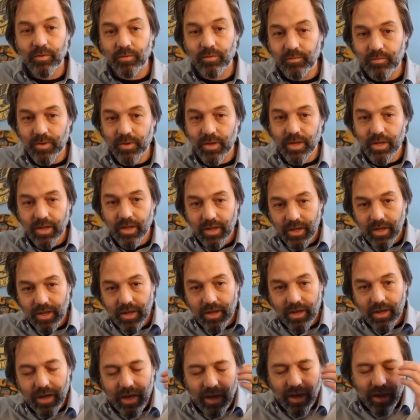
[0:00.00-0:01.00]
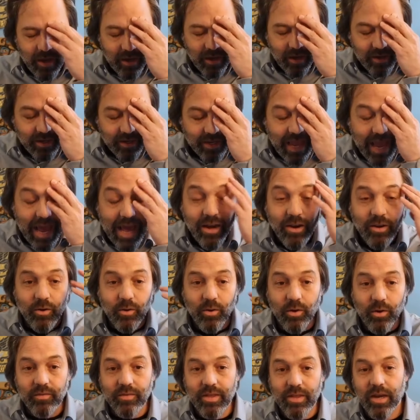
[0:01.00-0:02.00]
of
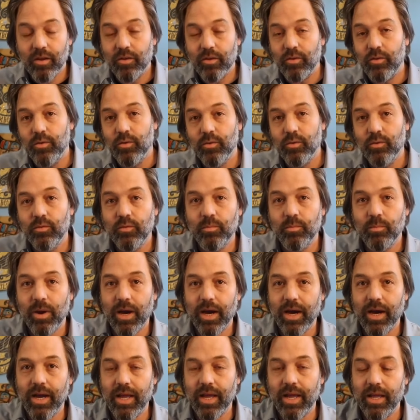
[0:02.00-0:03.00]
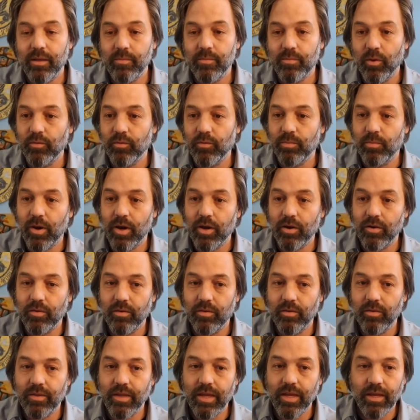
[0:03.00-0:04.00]
categories that are used by
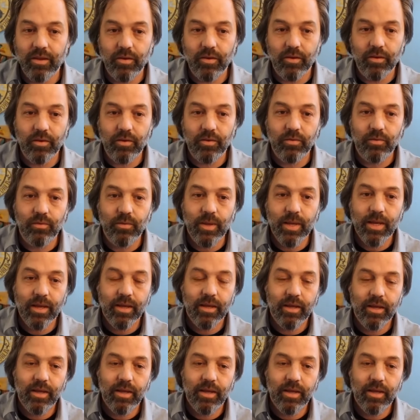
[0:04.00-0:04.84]
postmodern thinkers